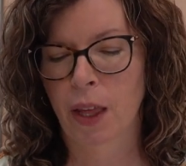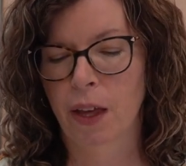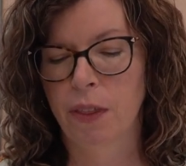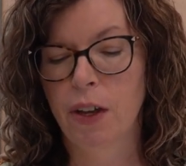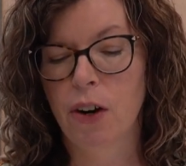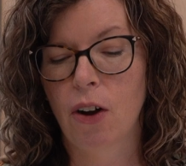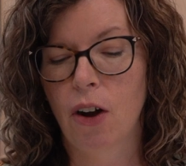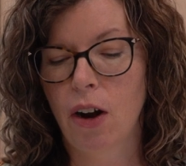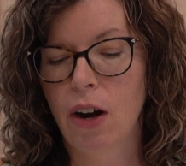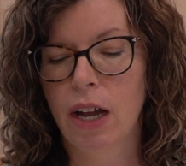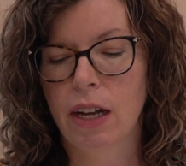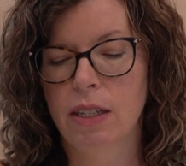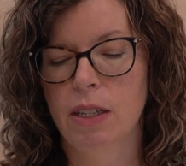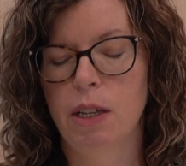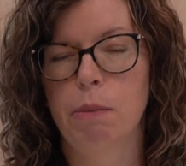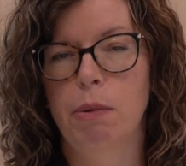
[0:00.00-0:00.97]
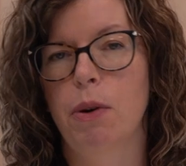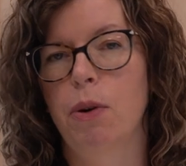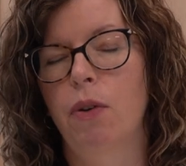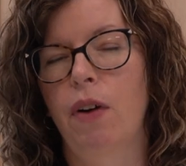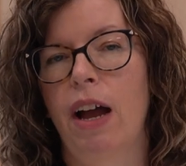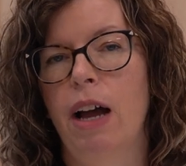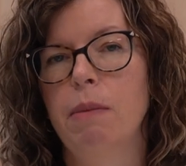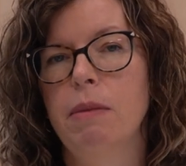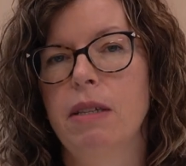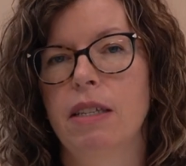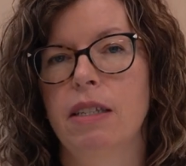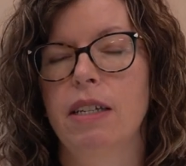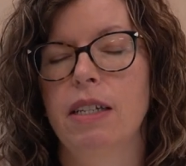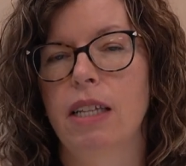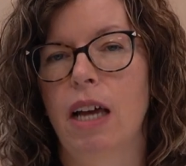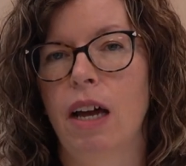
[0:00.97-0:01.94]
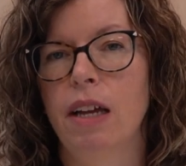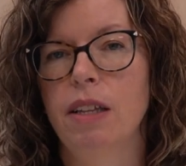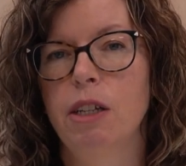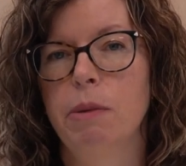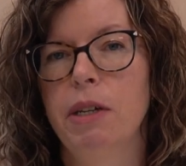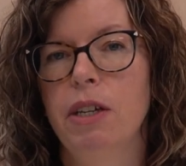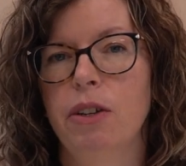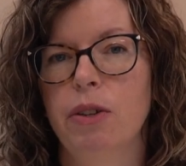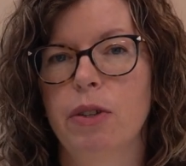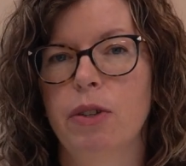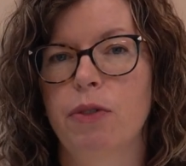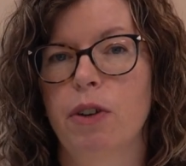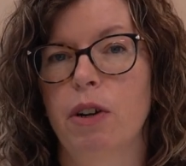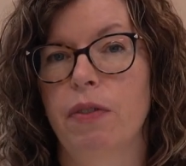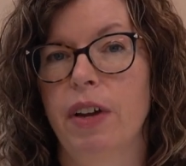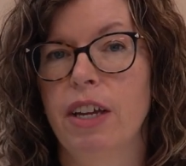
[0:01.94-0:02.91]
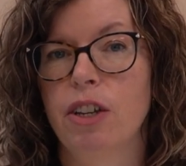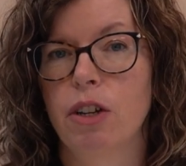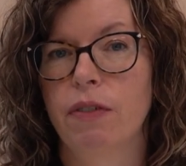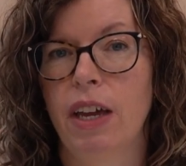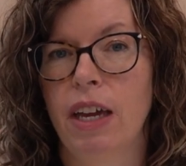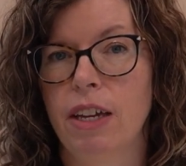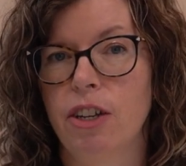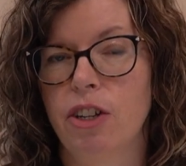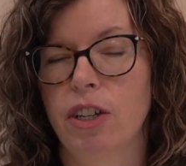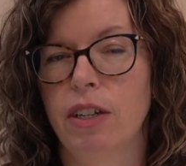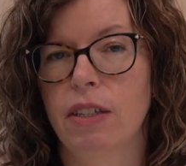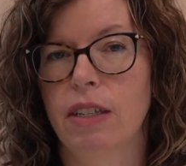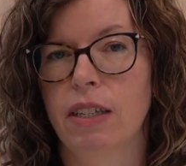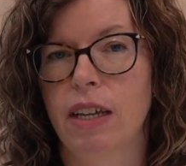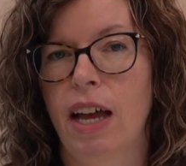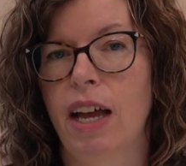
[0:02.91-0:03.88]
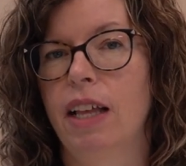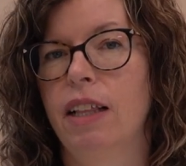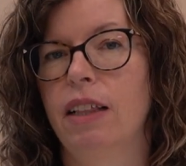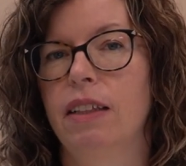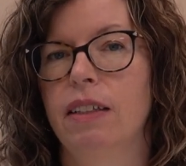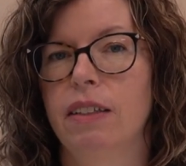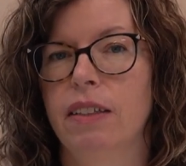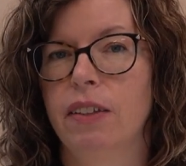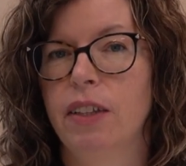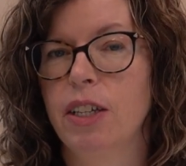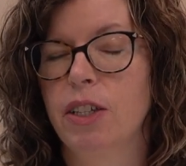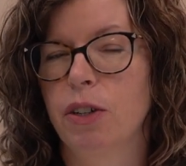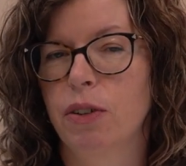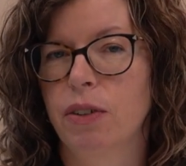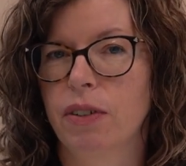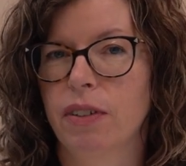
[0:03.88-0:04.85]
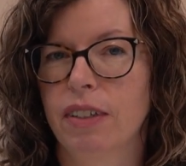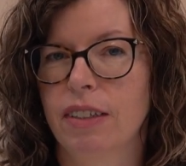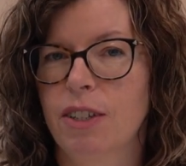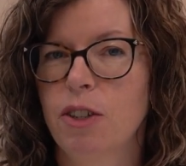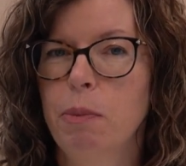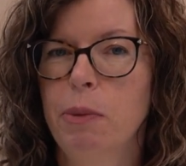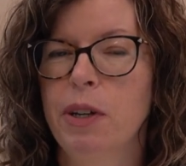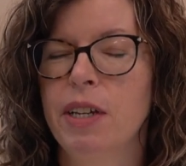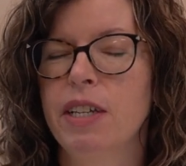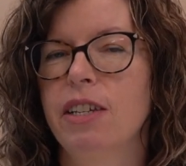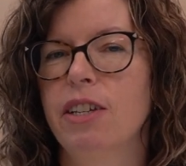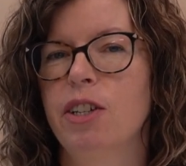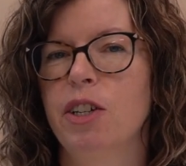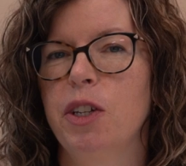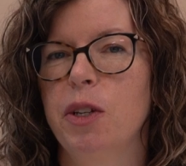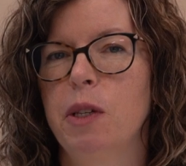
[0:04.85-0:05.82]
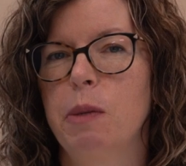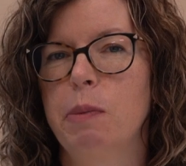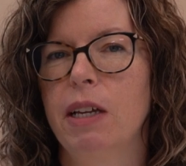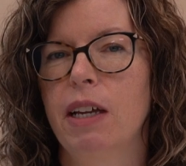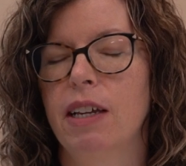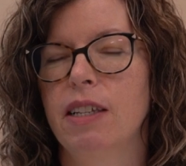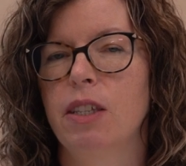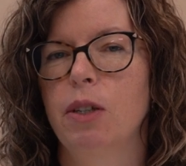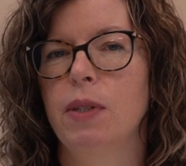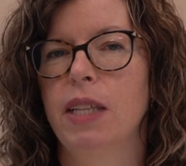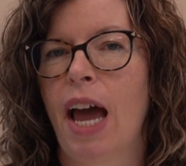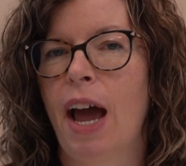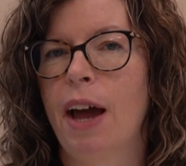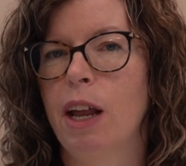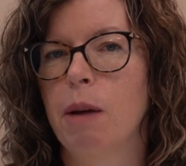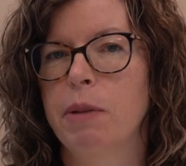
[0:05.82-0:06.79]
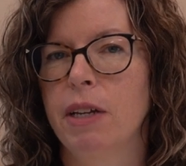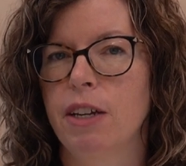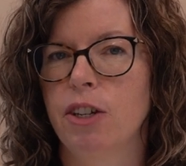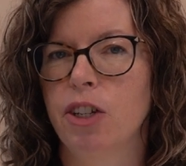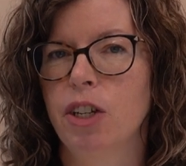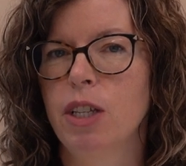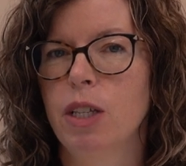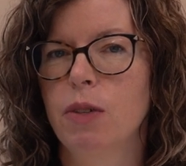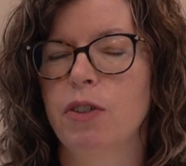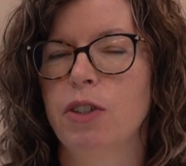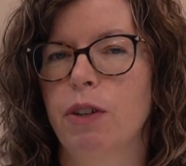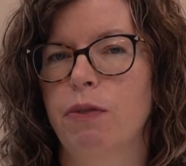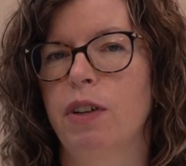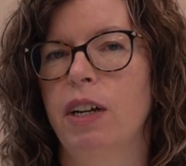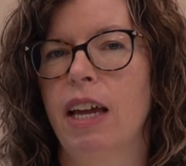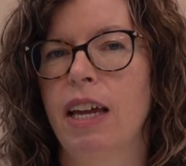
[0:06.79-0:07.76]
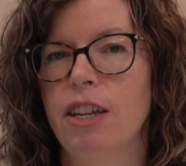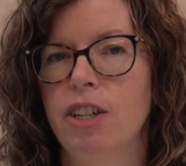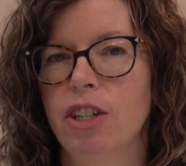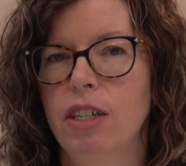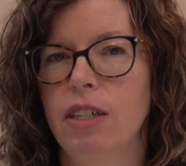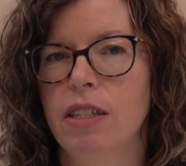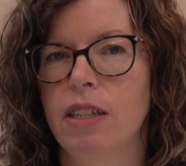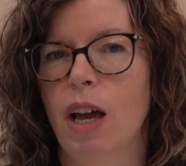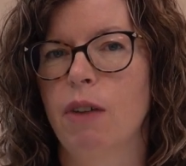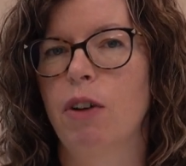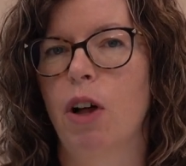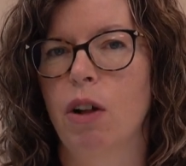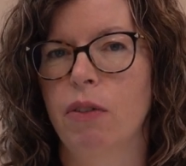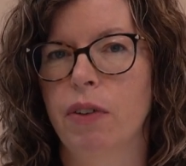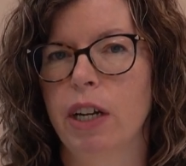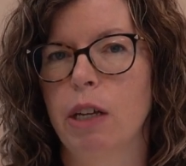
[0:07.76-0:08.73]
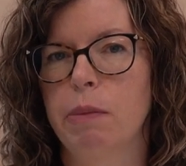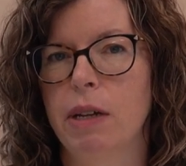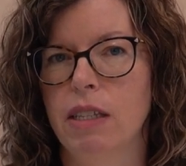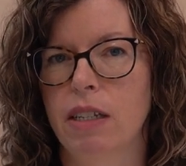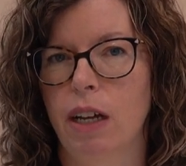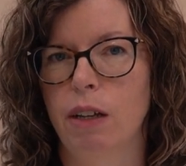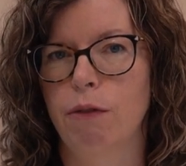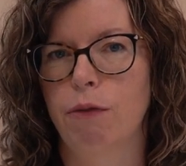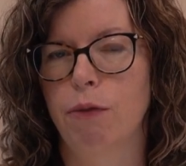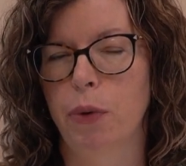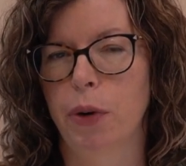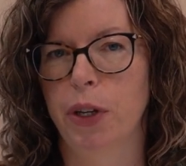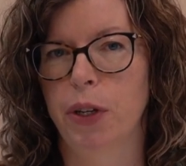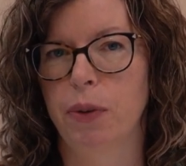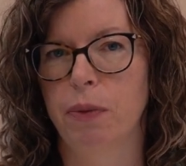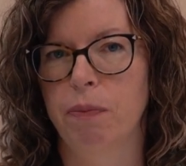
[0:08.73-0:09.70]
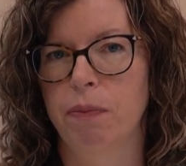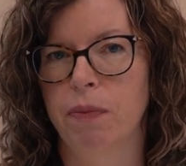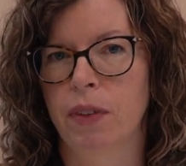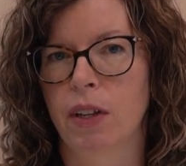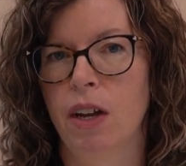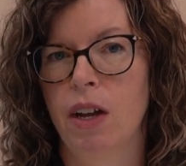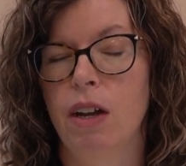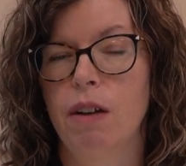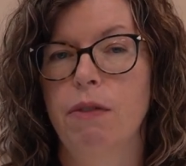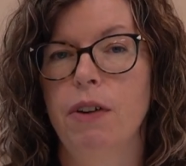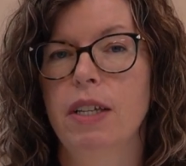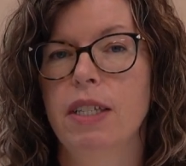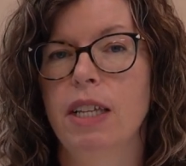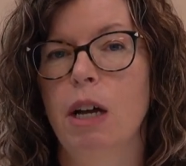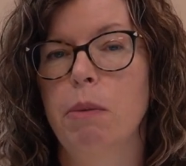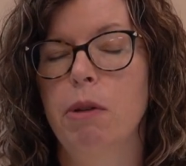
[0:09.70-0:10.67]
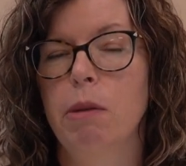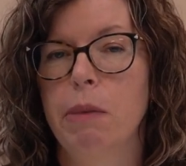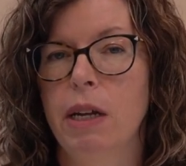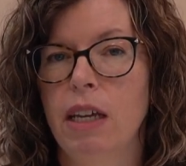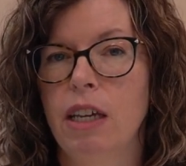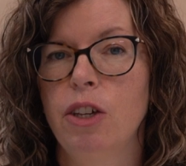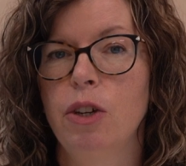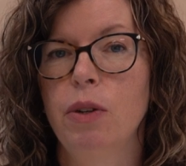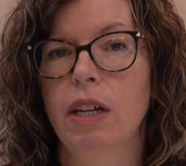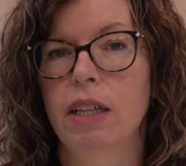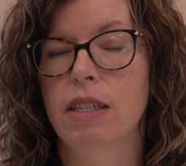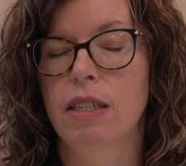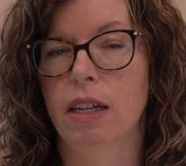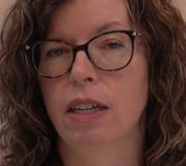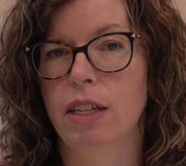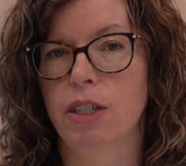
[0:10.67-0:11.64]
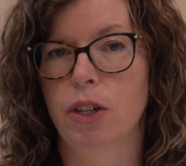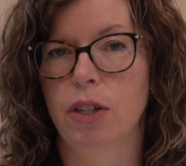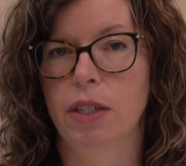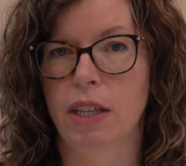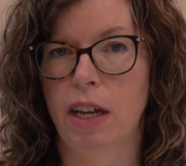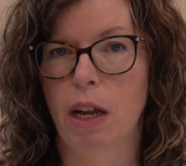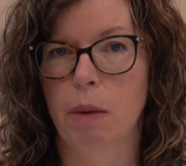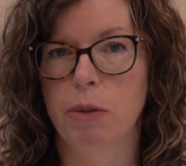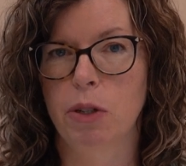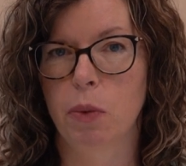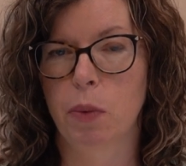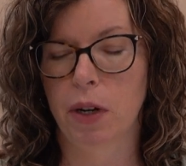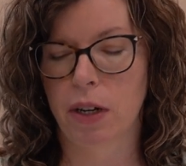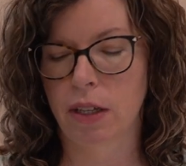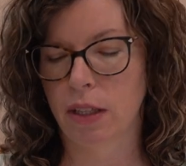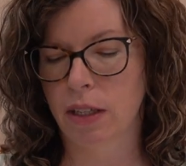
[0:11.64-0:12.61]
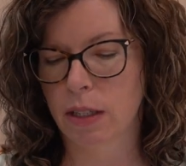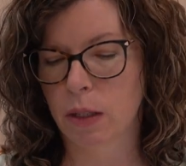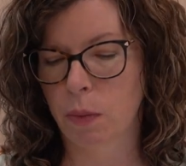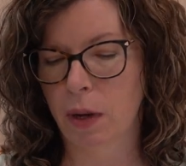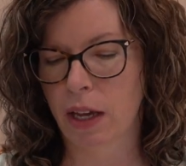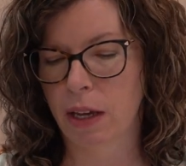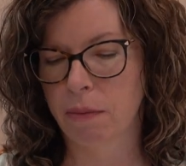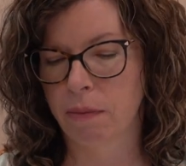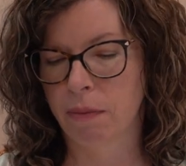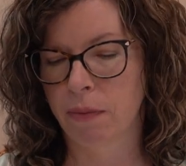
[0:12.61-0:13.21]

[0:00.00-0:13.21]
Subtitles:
There are excellent programs designed to be used for a range of ages, and these are super easy to use because those adaptations for different ages have already been done for you. For example, many unit studies are set up to work this way.